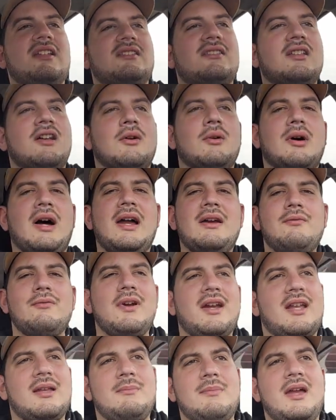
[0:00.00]
So I
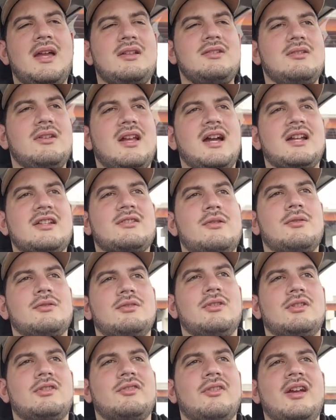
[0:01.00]
recommend you guys go
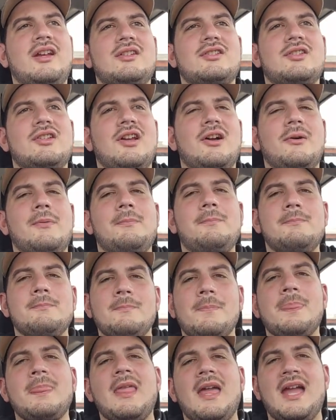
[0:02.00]
to a train show.
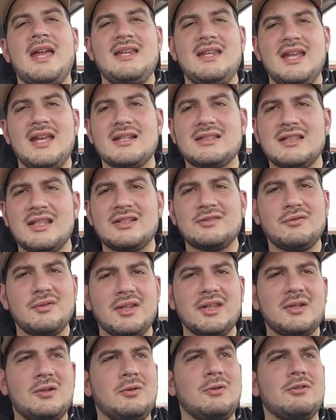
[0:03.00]
And yes, it's
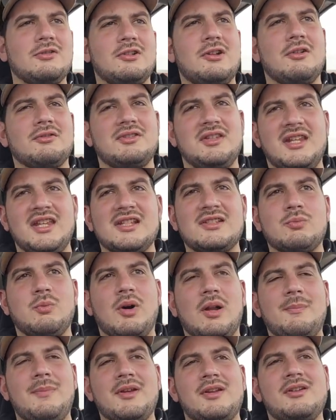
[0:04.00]
really cool to go to this
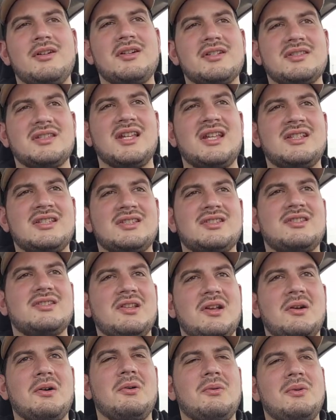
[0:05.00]
one because it's
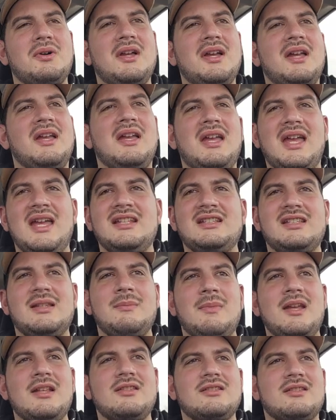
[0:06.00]
so
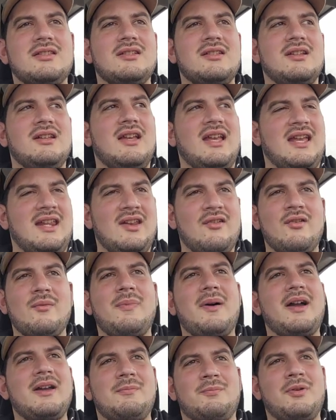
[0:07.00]
intimate and
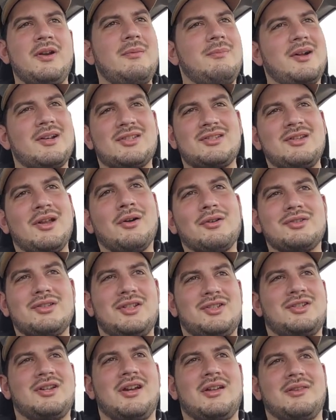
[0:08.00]
everybody pretty much knows
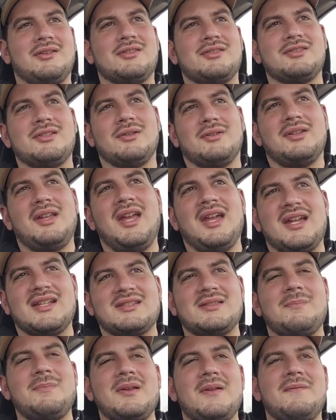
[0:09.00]
each other. So yeah,
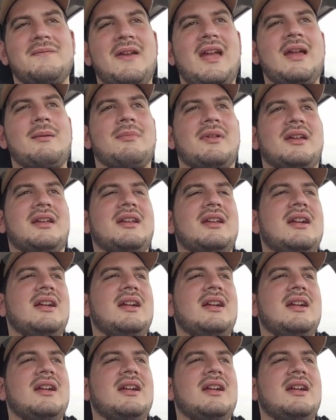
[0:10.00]
it's a big family.